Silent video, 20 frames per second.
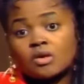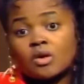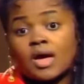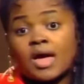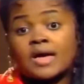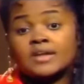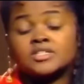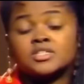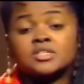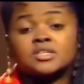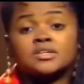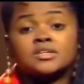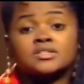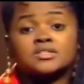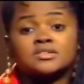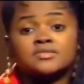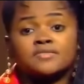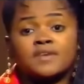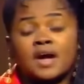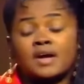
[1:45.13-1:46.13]
No, actually,
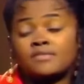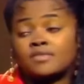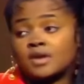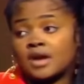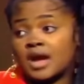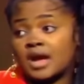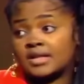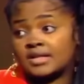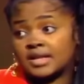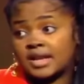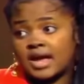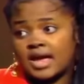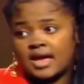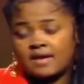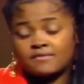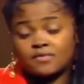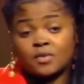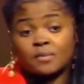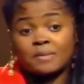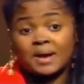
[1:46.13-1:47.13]
the survival guide that I
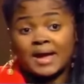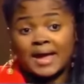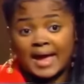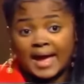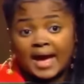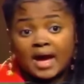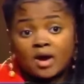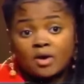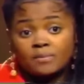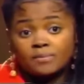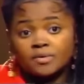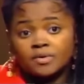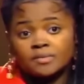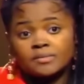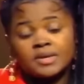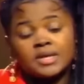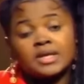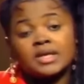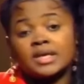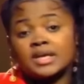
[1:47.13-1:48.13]
have on my
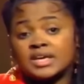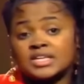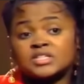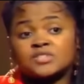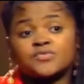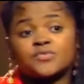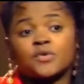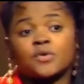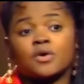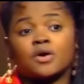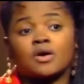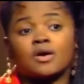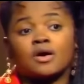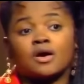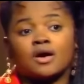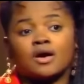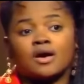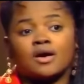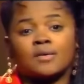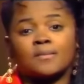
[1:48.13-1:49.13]
album is for
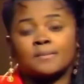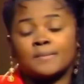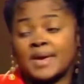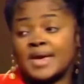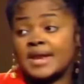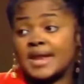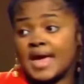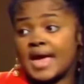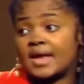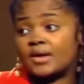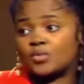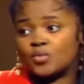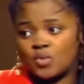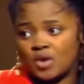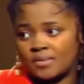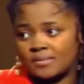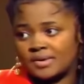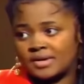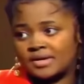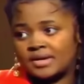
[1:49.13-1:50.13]
um, men and
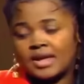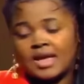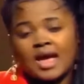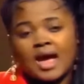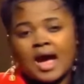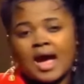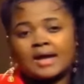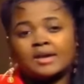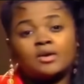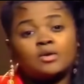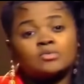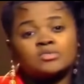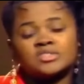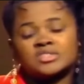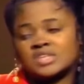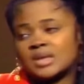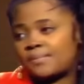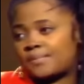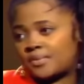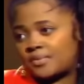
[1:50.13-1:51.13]
women I don't
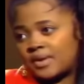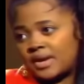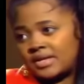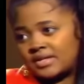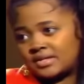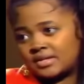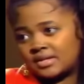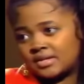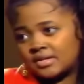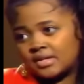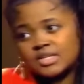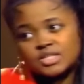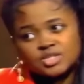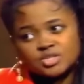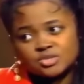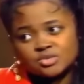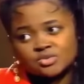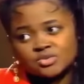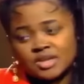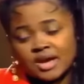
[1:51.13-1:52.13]
separate the
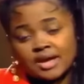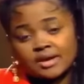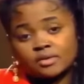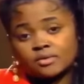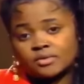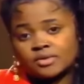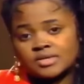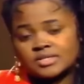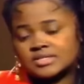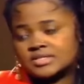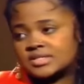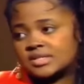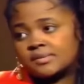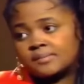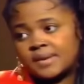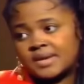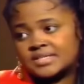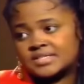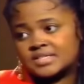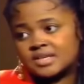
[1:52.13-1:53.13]
issues. I don't
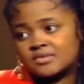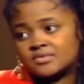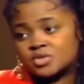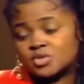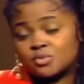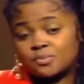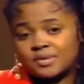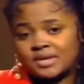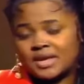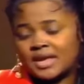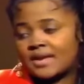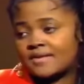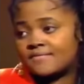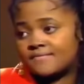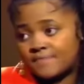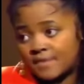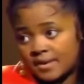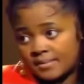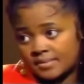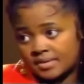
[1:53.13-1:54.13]
consider myself to be a
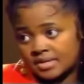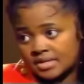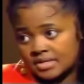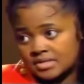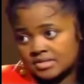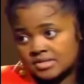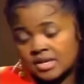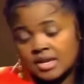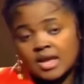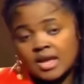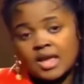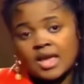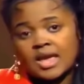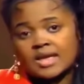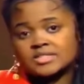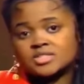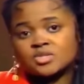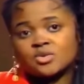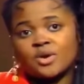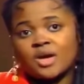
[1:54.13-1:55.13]
feminist.
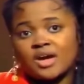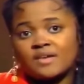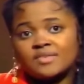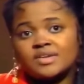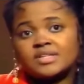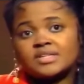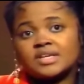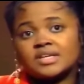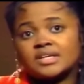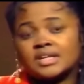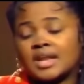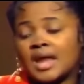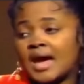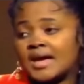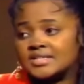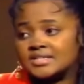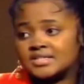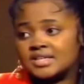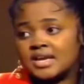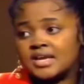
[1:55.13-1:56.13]
And so everything that
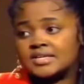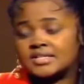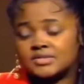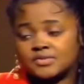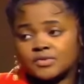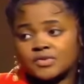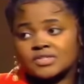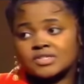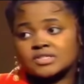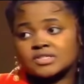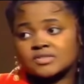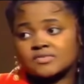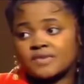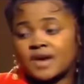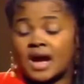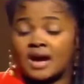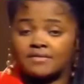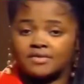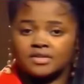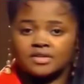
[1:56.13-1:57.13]
I say is for the
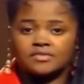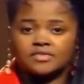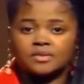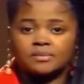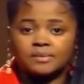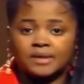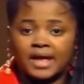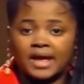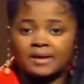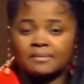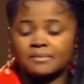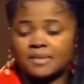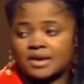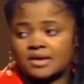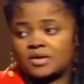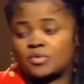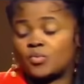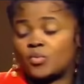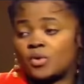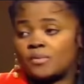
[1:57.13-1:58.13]
survival of the black
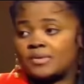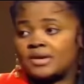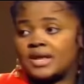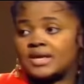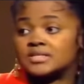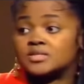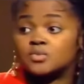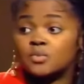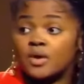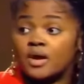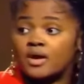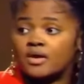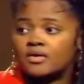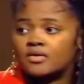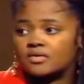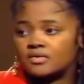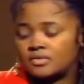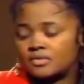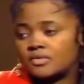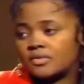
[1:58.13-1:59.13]
man and woman as well.